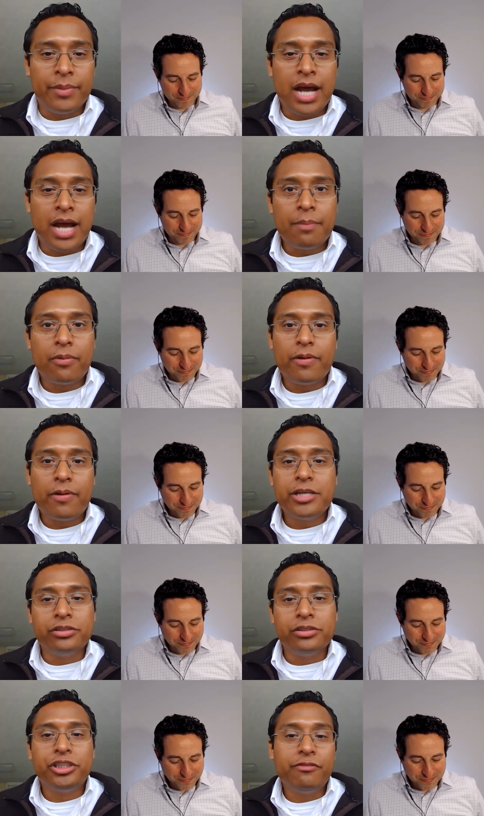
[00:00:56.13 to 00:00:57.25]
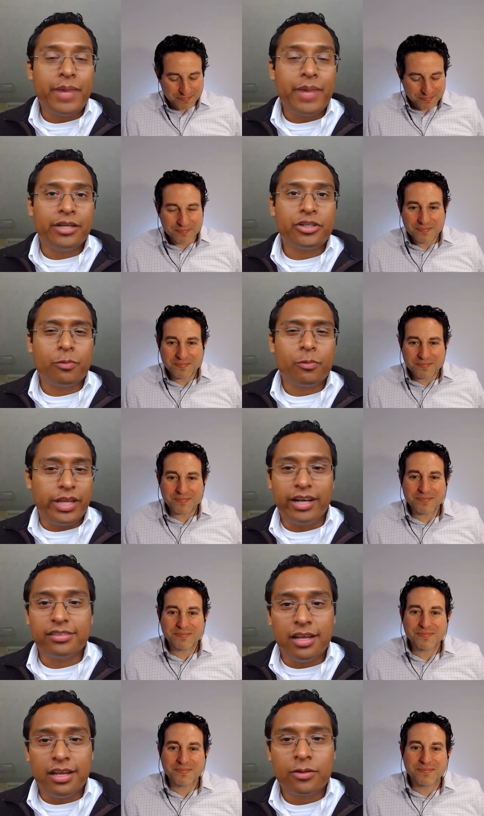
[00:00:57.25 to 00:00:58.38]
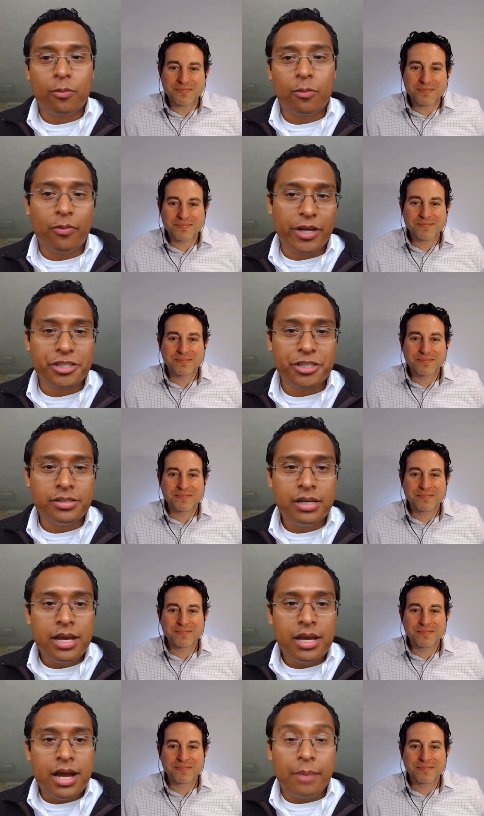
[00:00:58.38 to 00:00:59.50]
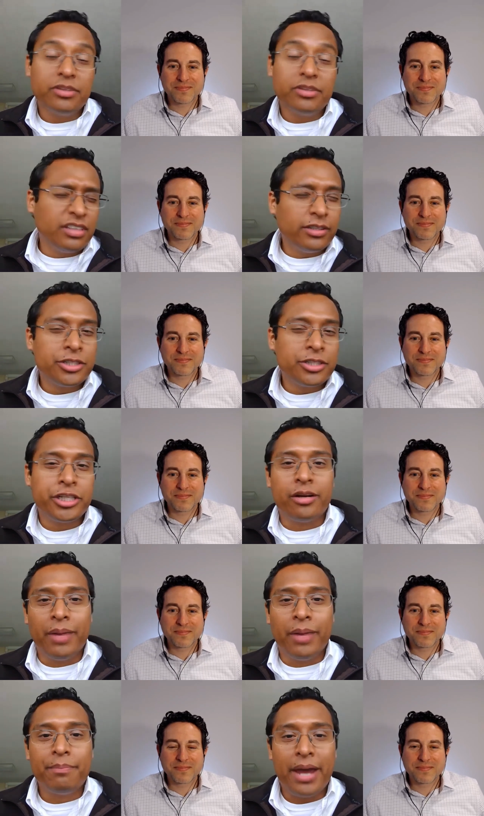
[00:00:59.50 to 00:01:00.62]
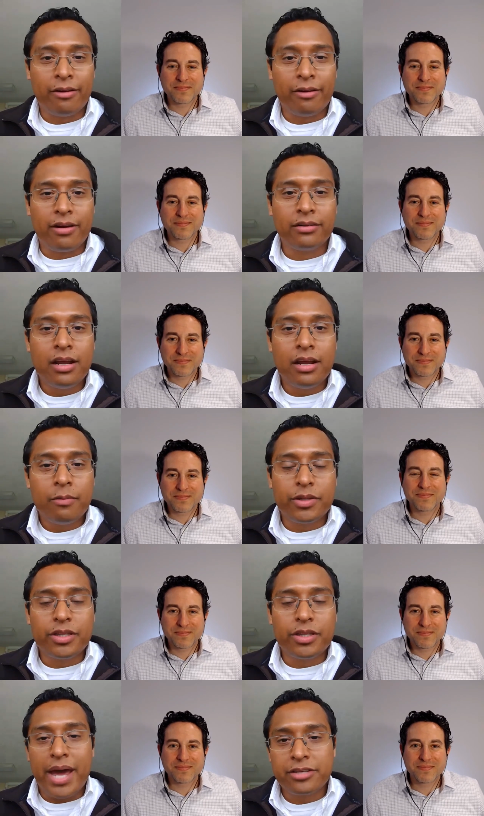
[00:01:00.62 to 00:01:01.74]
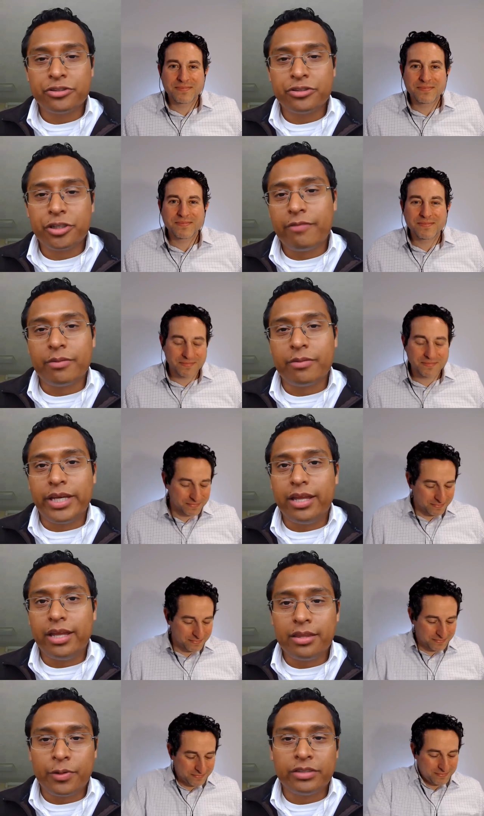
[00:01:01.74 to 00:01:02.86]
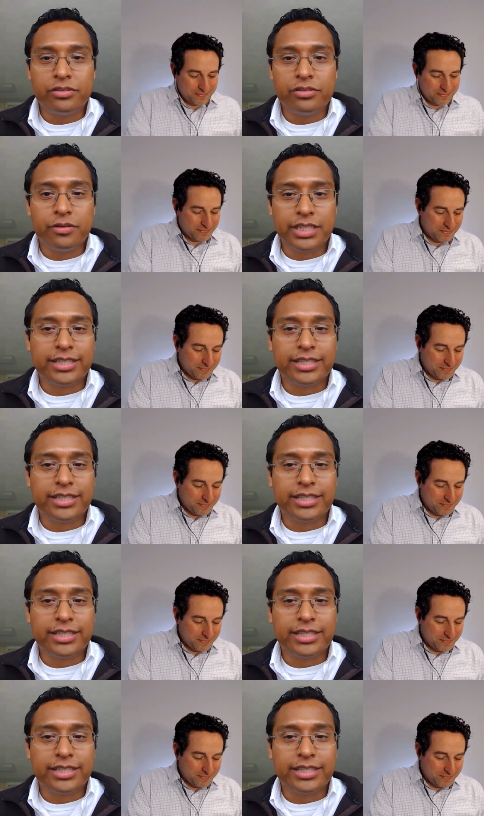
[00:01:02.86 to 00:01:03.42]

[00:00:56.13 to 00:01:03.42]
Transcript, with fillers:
Speaker 1: I'm an operations shift manager with Exelon Corporation. I'm a civil engineer by background with a bachelor's degree from the Illinois Institute of